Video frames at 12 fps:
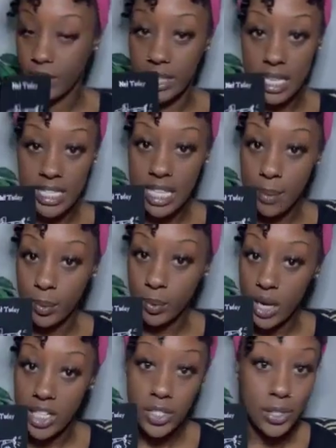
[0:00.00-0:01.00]
That
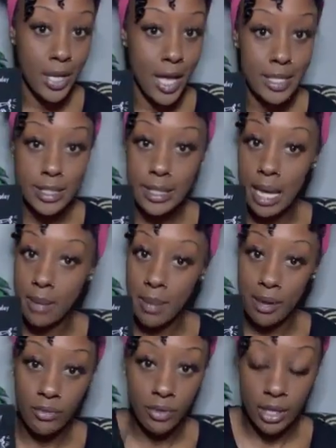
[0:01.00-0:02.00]
separation, not today,
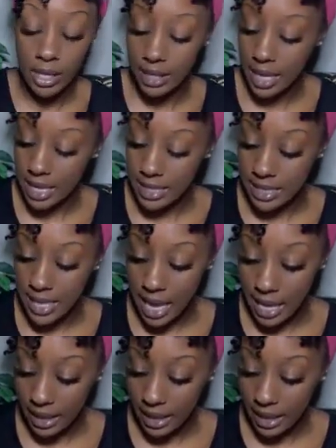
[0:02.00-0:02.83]
my friend, not today.